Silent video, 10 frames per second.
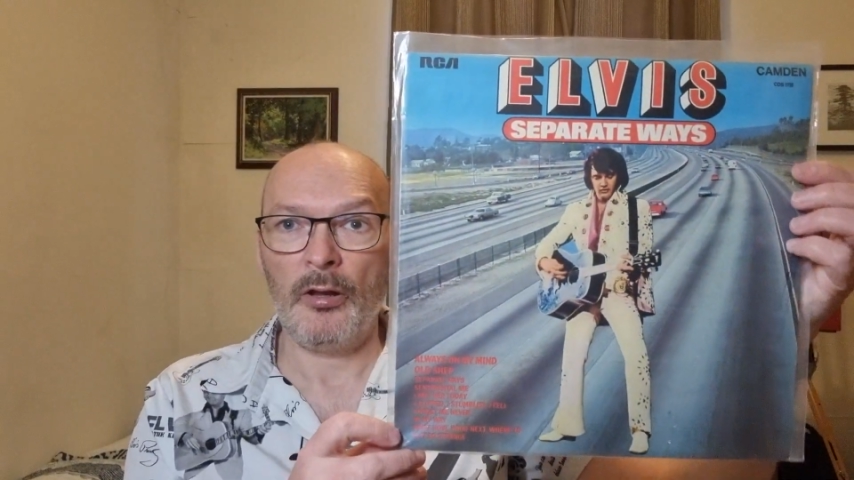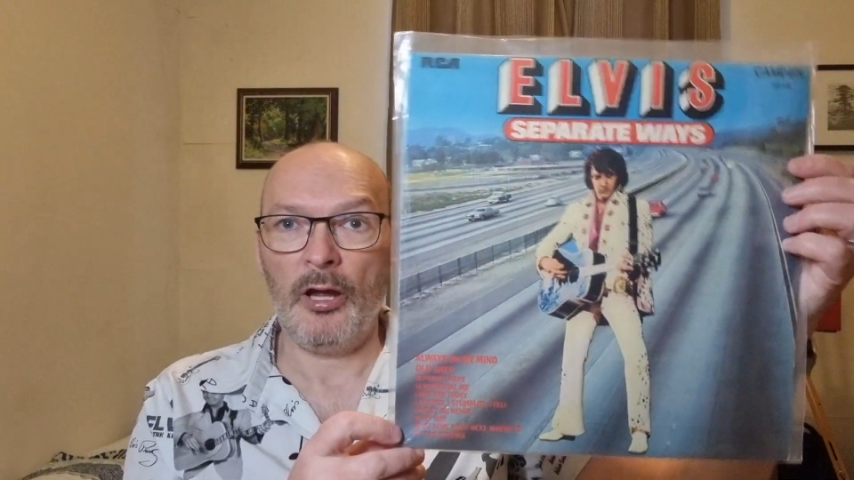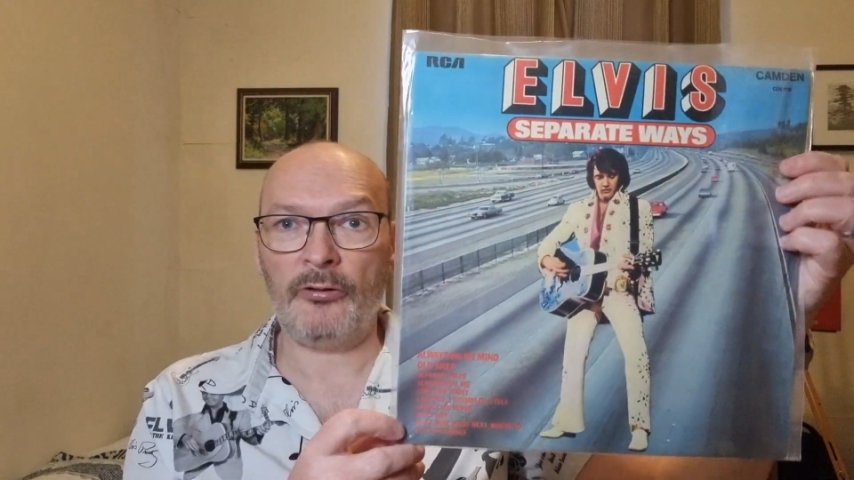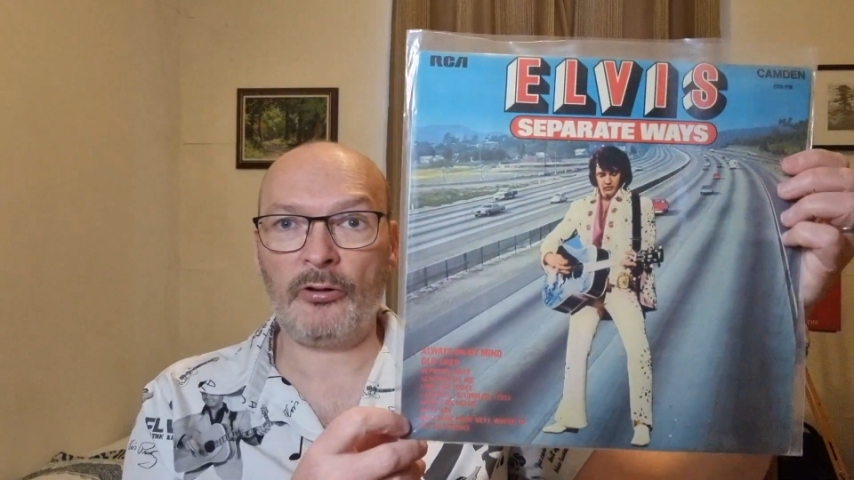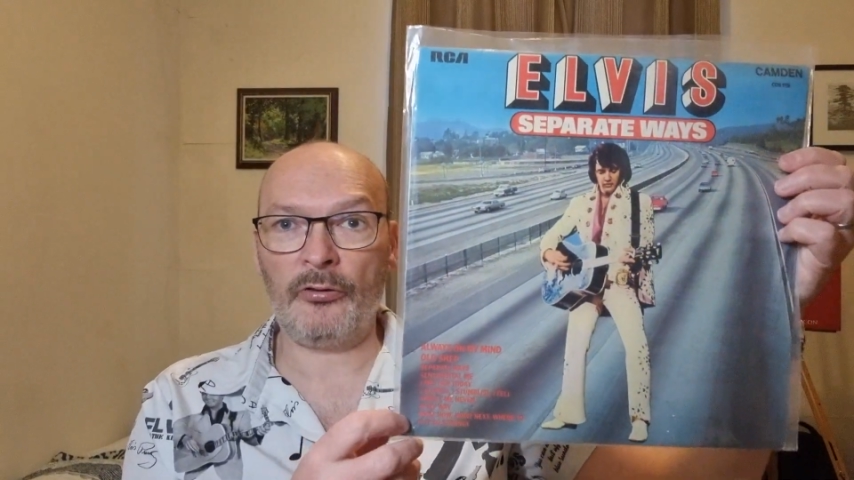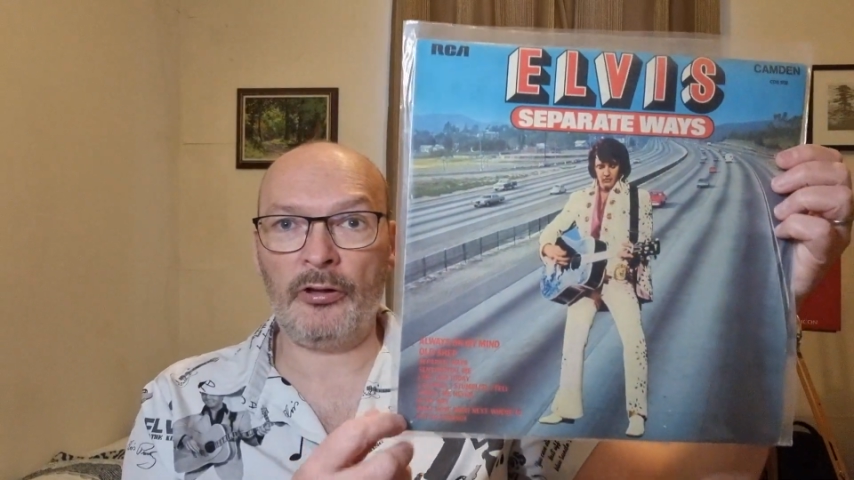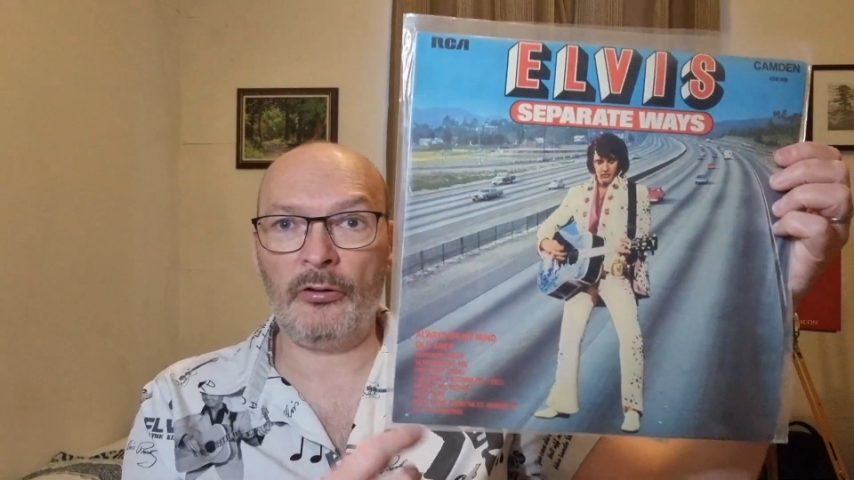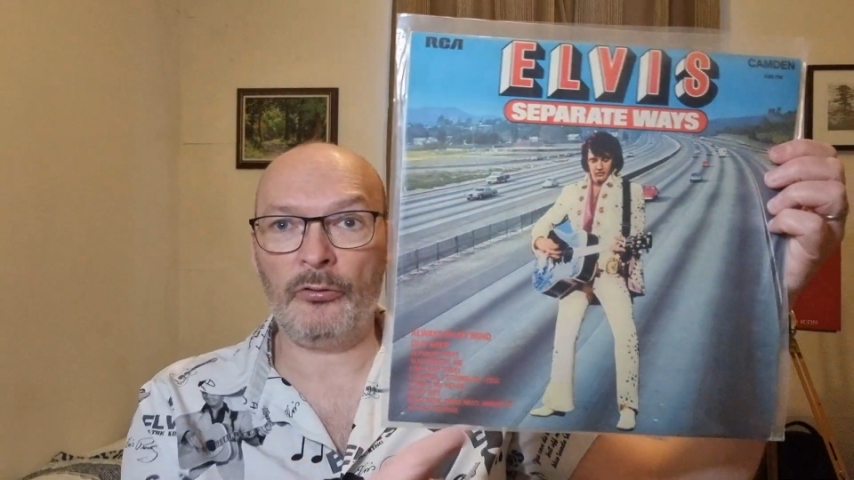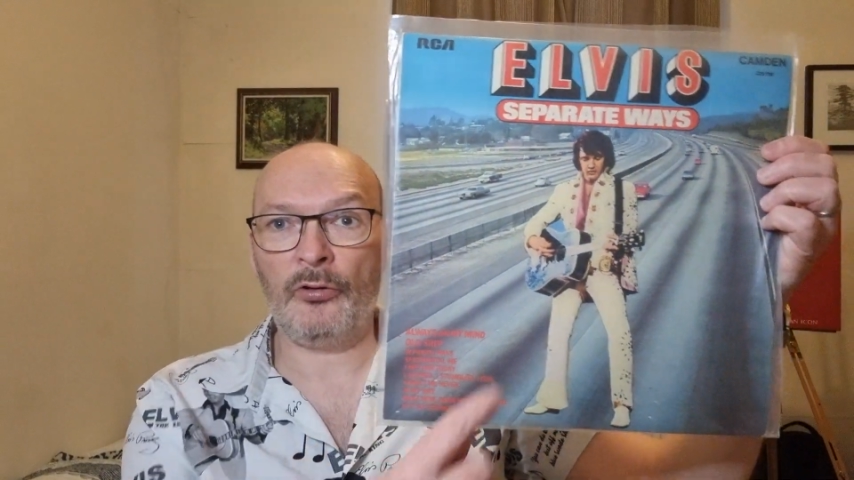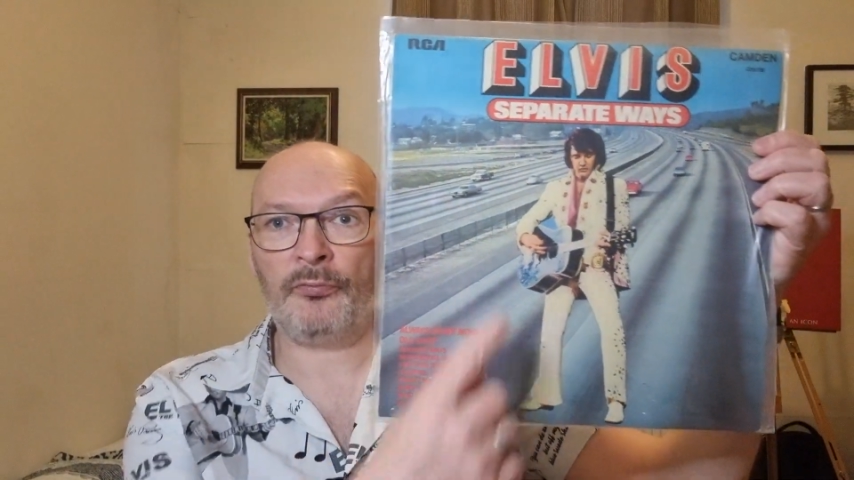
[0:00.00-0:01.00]
It's got
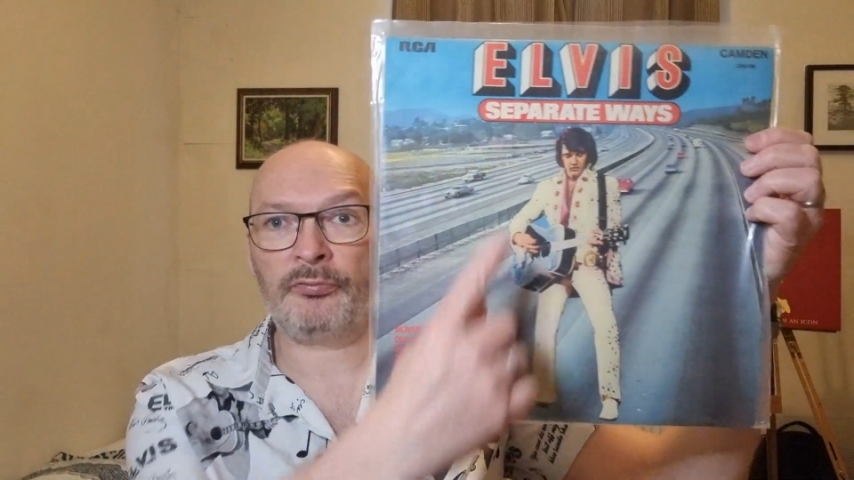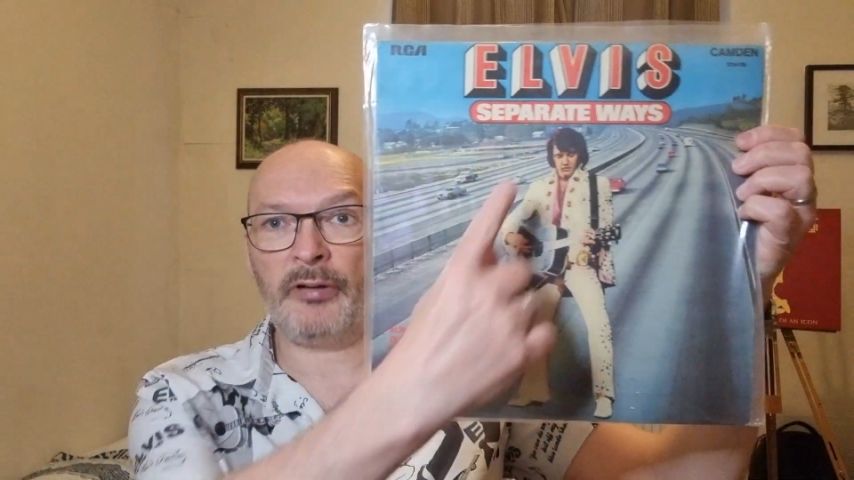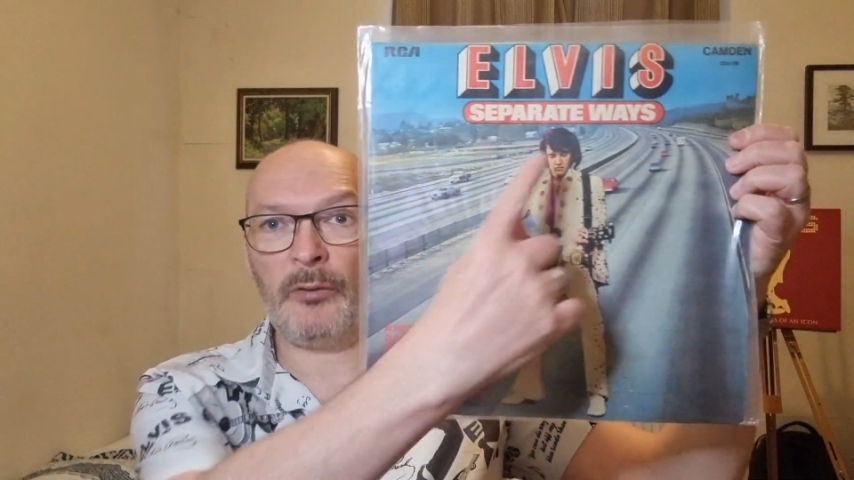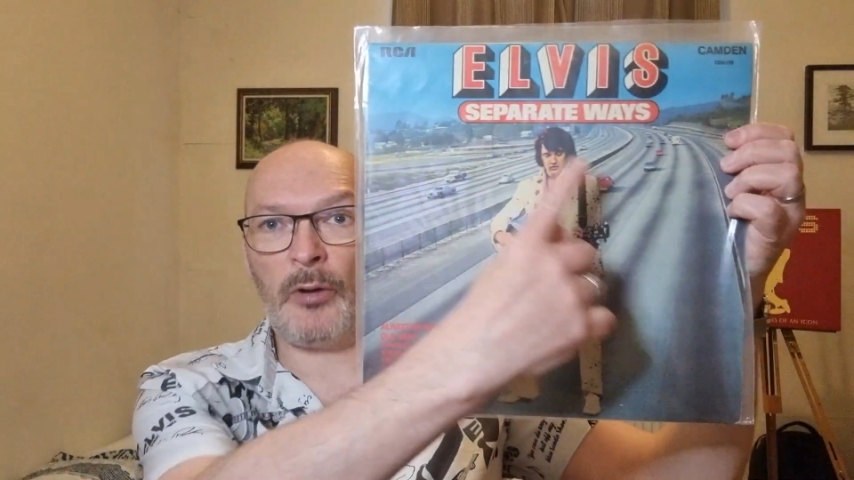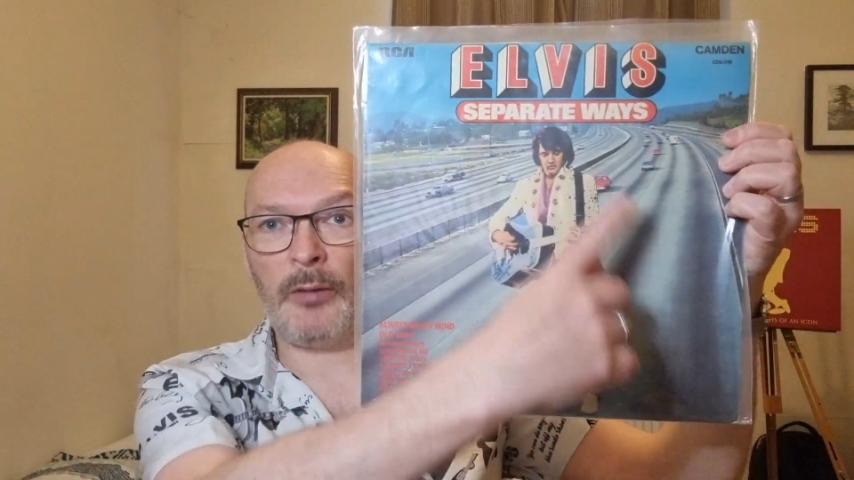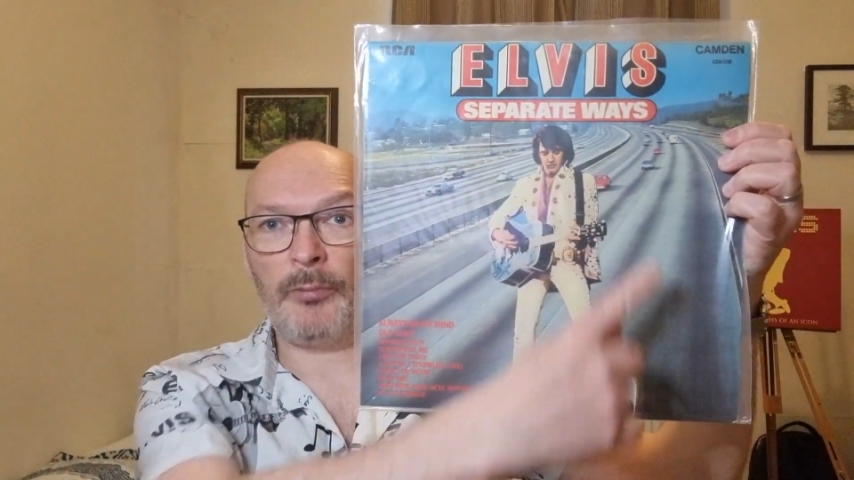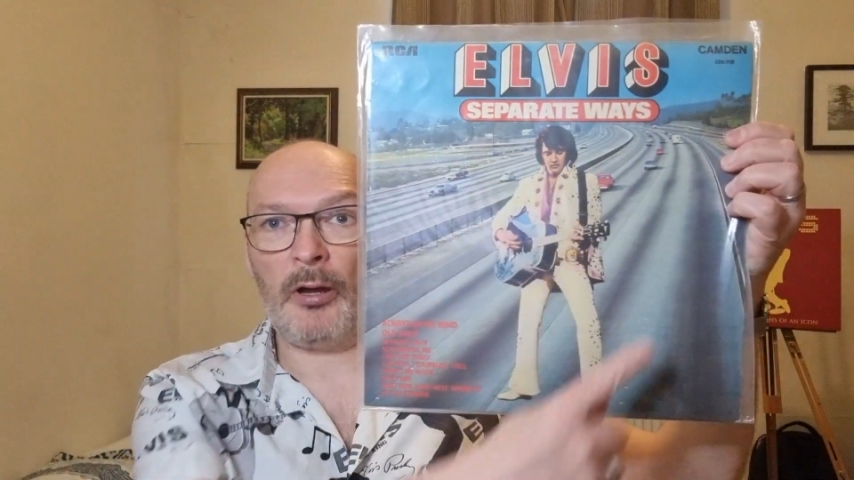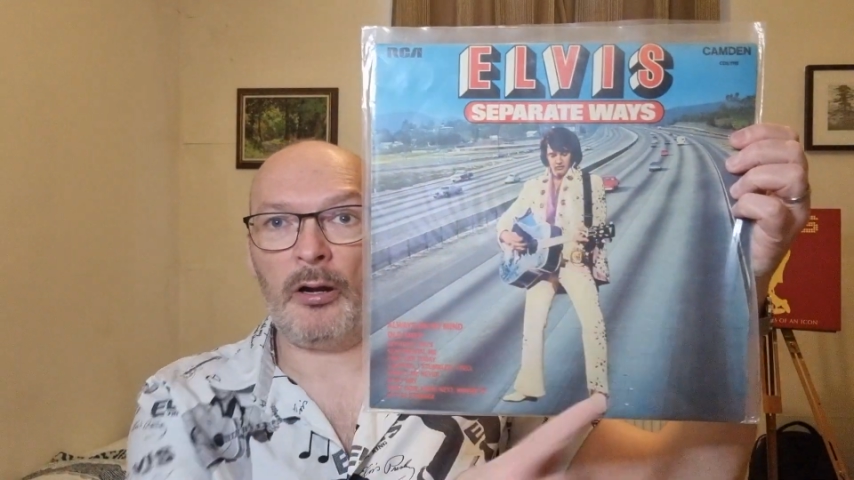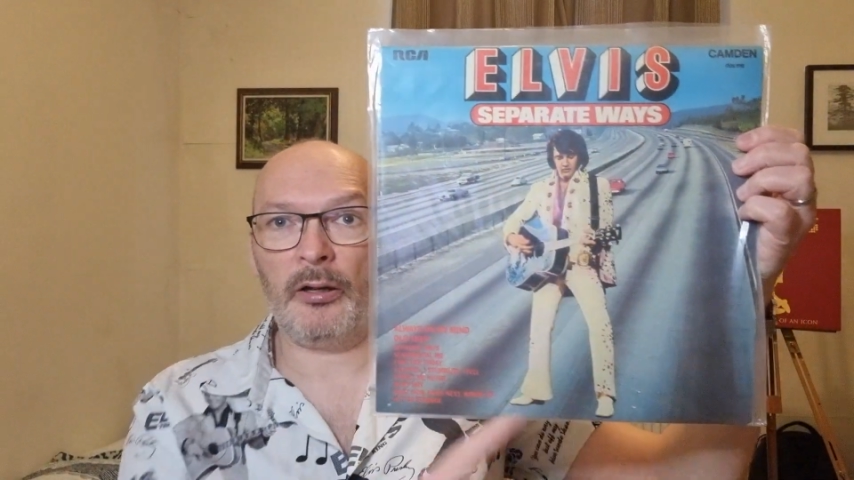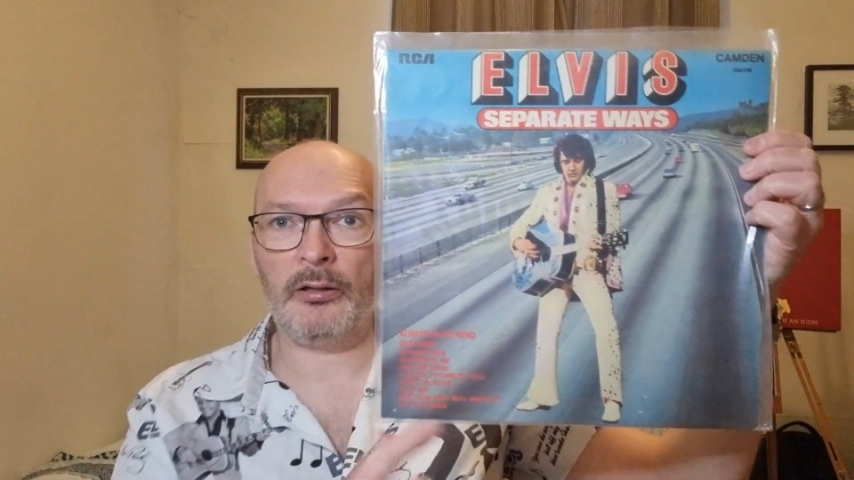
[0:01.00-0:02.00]
your freeway
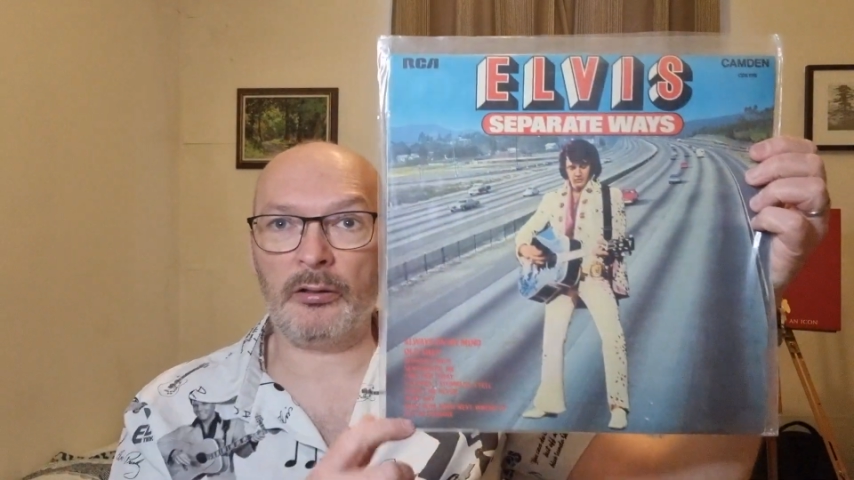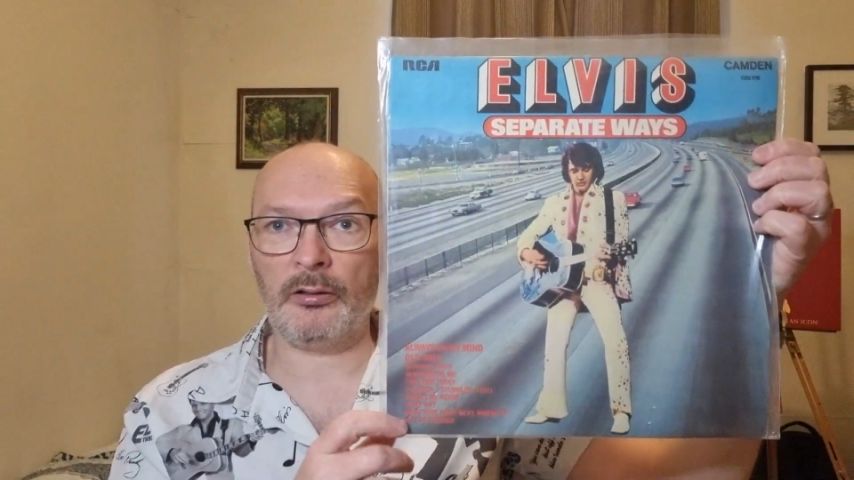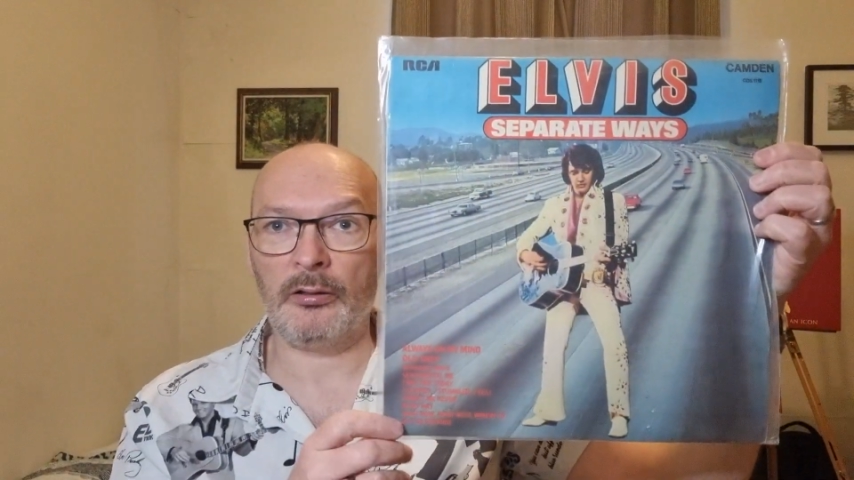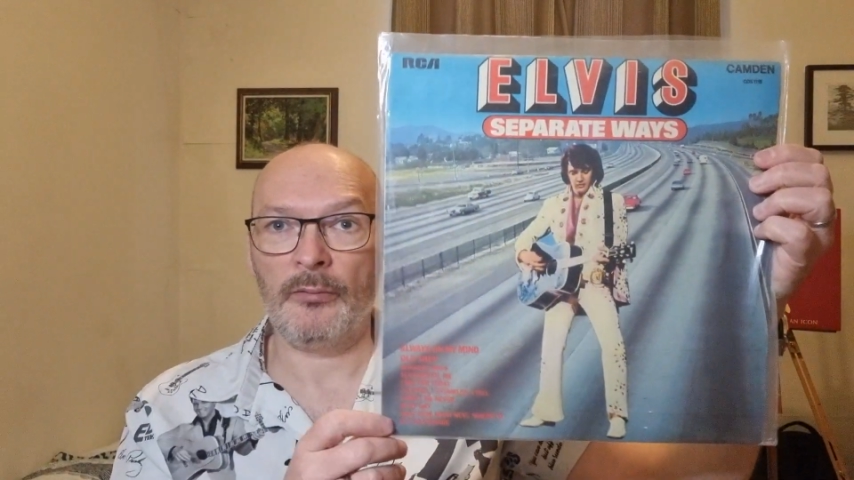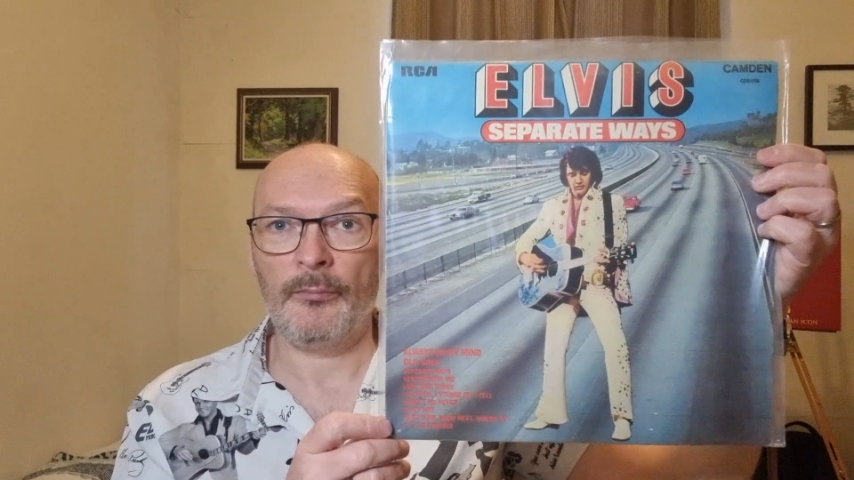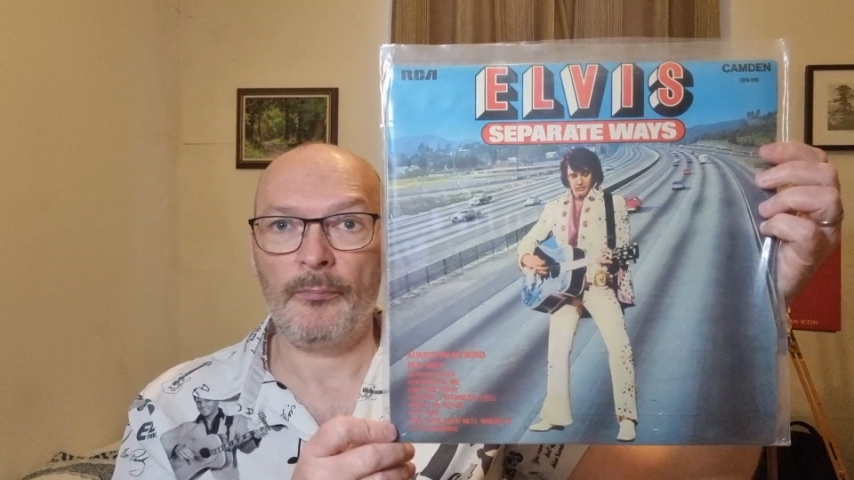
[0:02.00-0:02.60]
behind it.